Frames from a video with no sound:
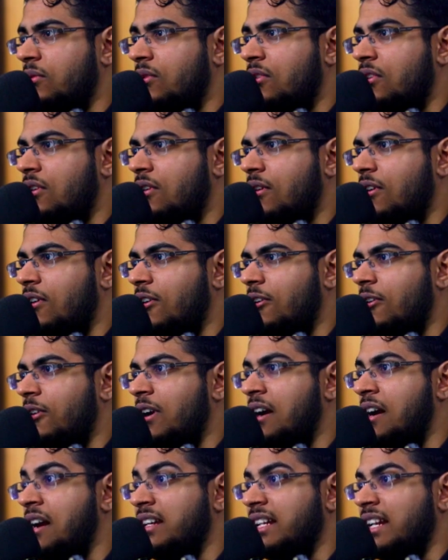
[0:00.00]
Whoa,
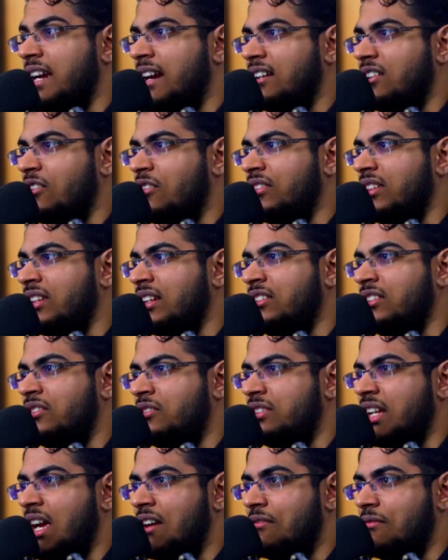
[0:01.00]
oh, yeah, Toxic
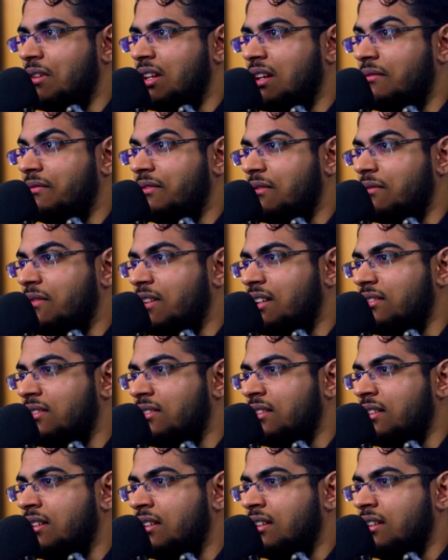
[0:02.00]
don't have enough
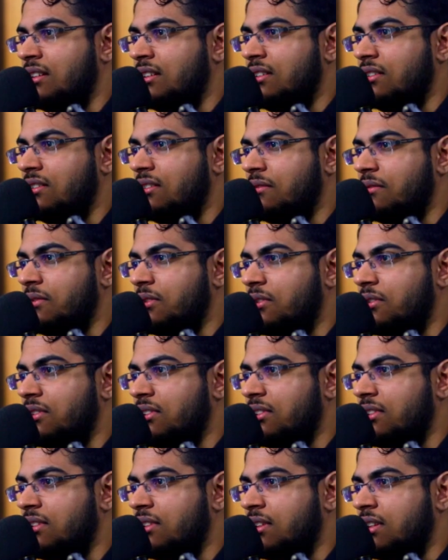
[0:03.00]
defense. So of
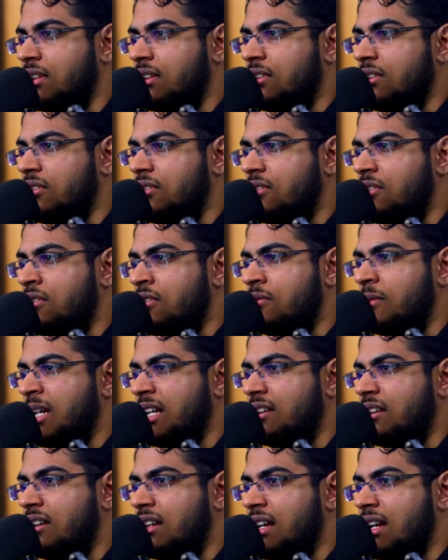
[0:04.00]
course. Oh
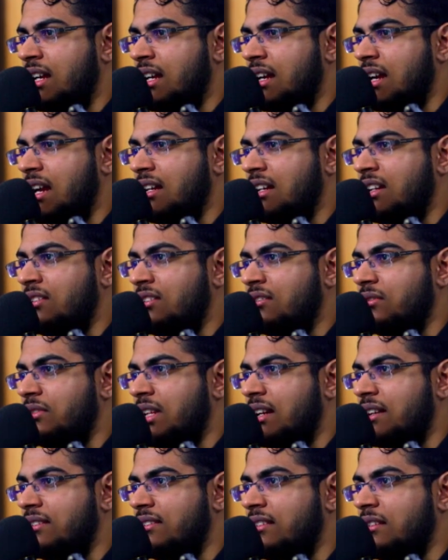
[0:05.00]
my god, I need to
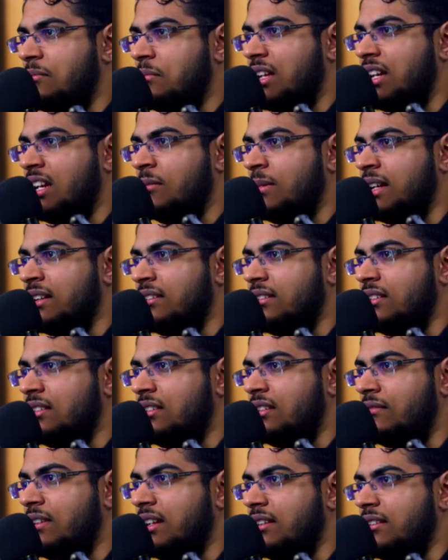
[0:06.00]
get supply
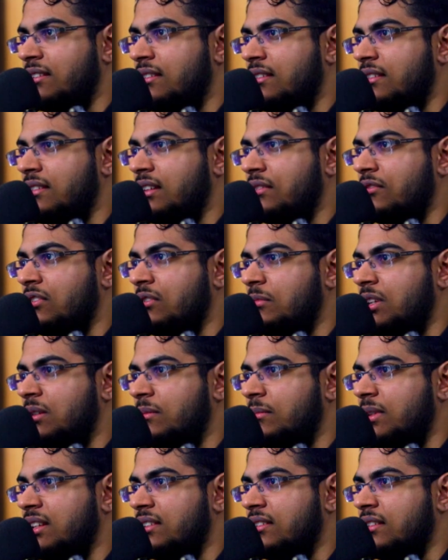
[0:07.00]
max, otherwise it will
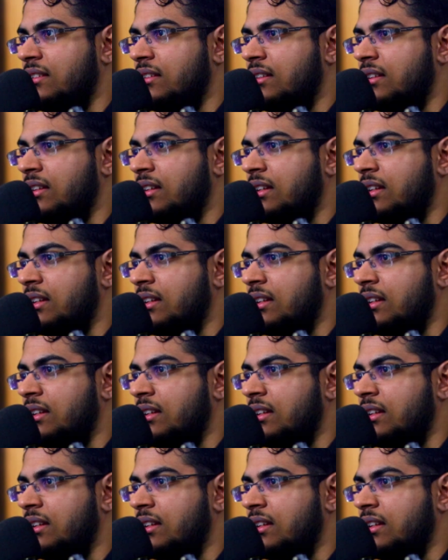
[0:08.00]
be a mess.